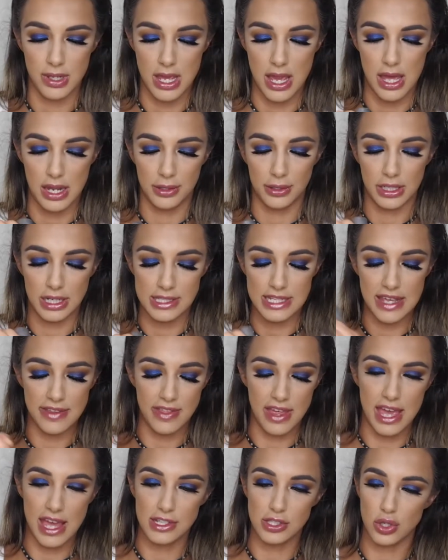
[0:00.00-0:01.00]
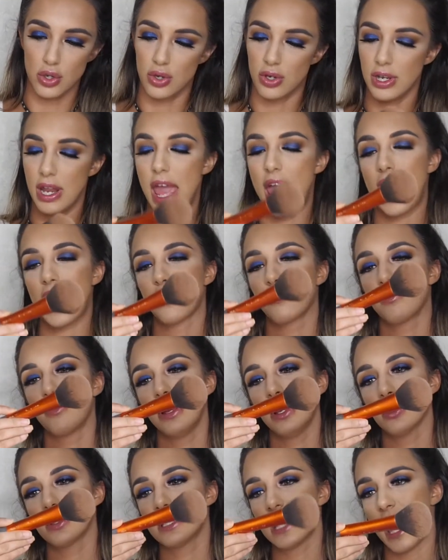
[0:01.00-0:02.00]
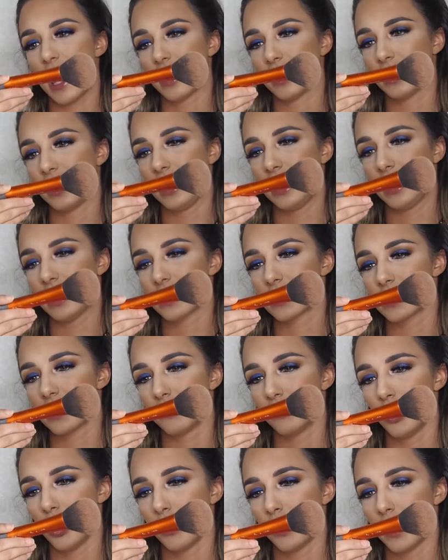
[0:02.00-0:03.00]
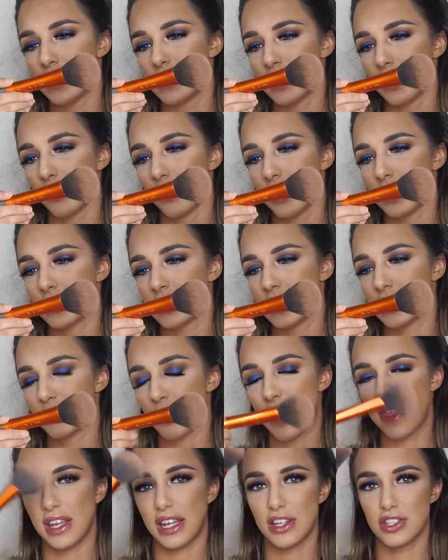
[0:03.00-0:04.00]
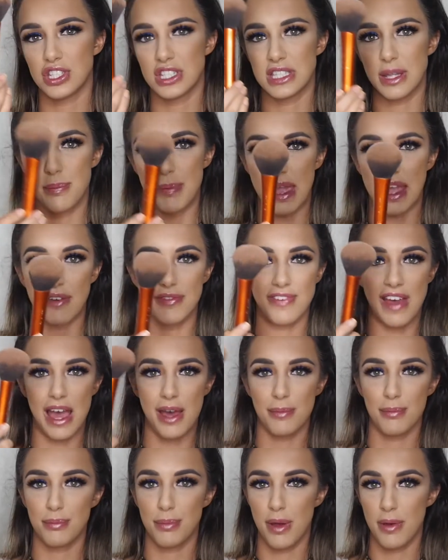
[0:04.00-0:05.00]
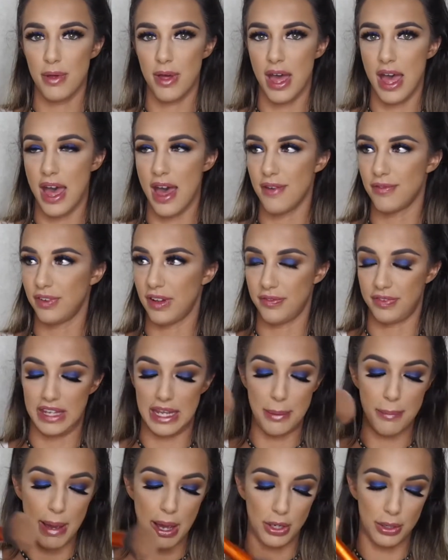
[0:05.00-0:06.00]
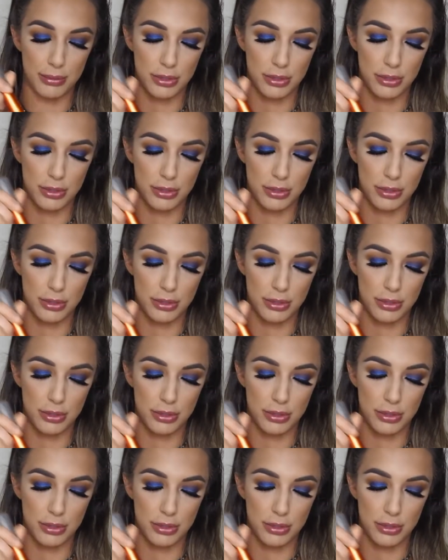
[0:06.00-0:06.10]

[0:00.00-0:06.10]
And I'm going to take that on a Real Techniques. I've no idea what this is, but I think it's just a big fat fluffy powder